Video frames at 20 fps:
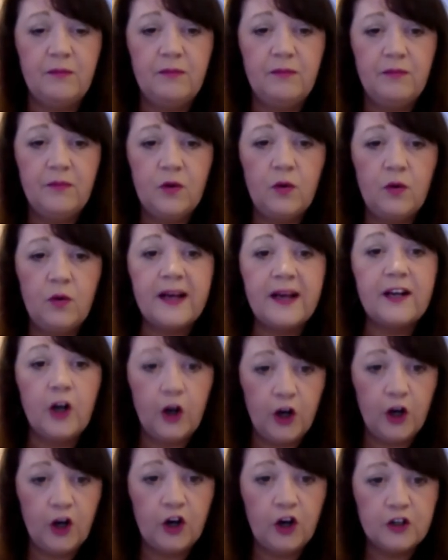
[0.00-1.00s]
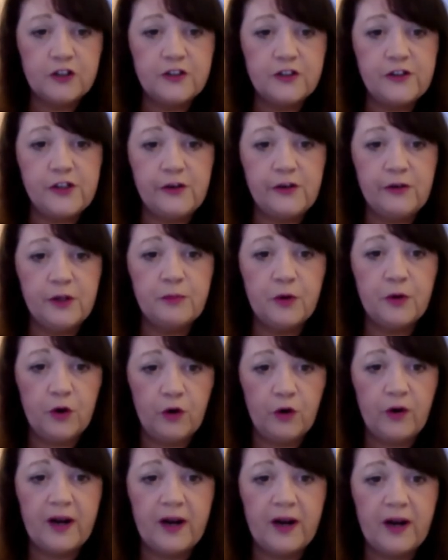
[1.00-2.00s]
quite a lot during the
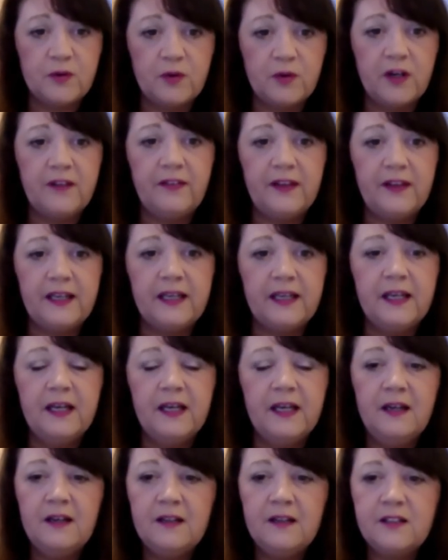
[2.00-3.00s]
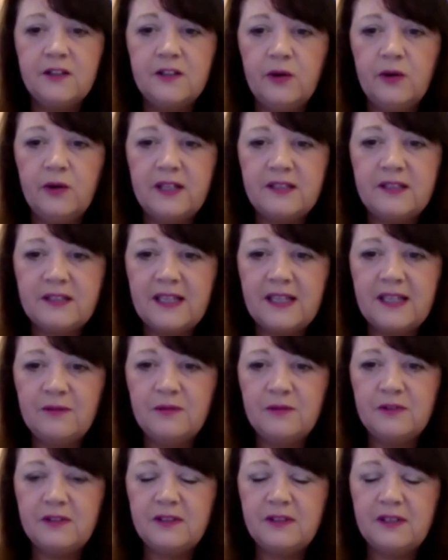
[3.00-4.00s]
programmes, weren't they? So it
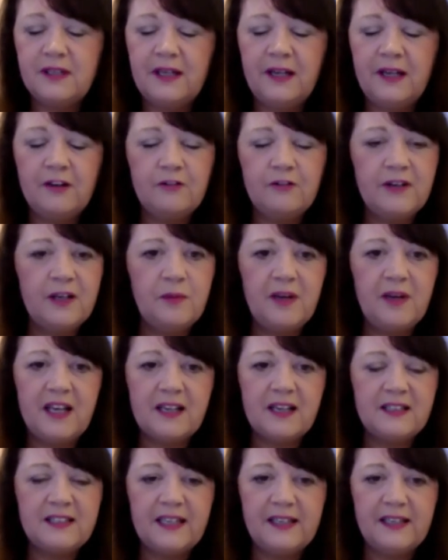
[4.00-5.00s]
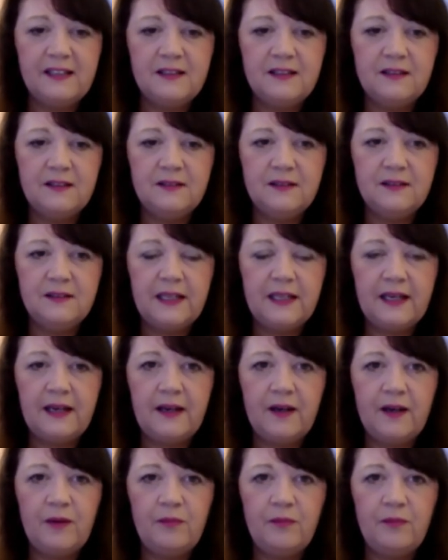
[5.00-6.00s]
sounds an incredibly exciting
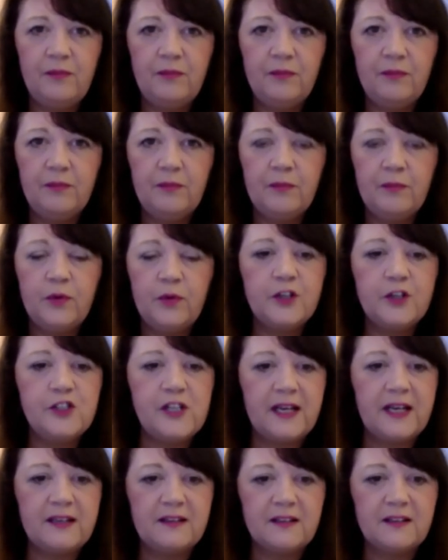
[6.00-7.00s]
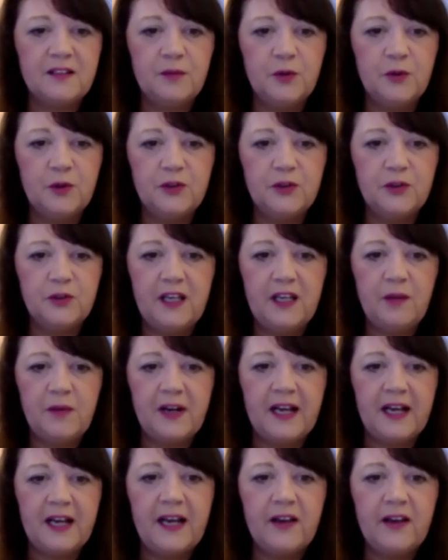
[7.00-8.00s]
project, I suppose, to keep
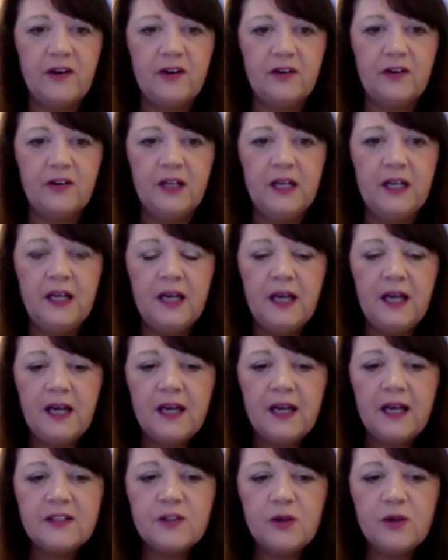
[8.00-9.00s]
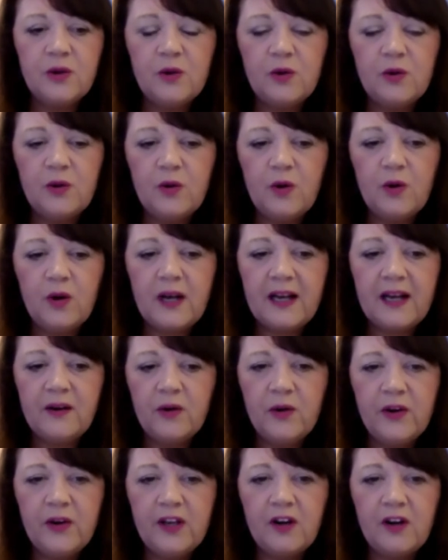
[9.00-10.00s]
an eye on. So I
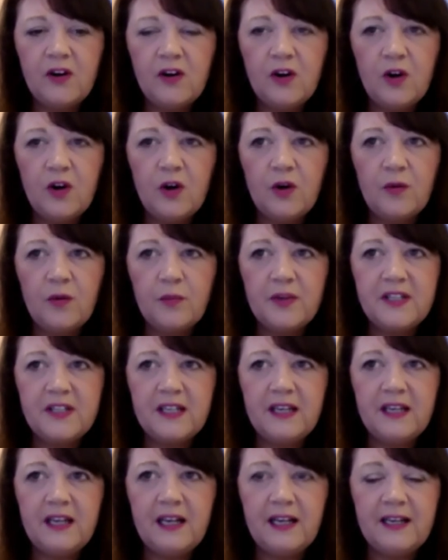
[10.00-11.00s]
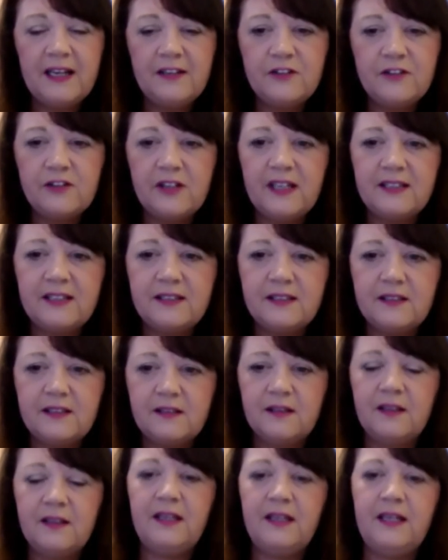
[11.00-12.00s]
know your particular interest
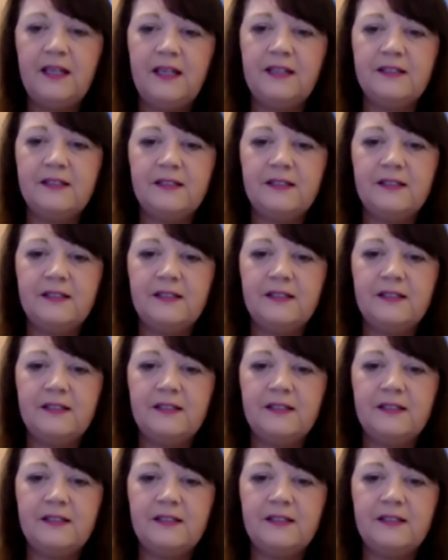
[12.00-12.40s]
is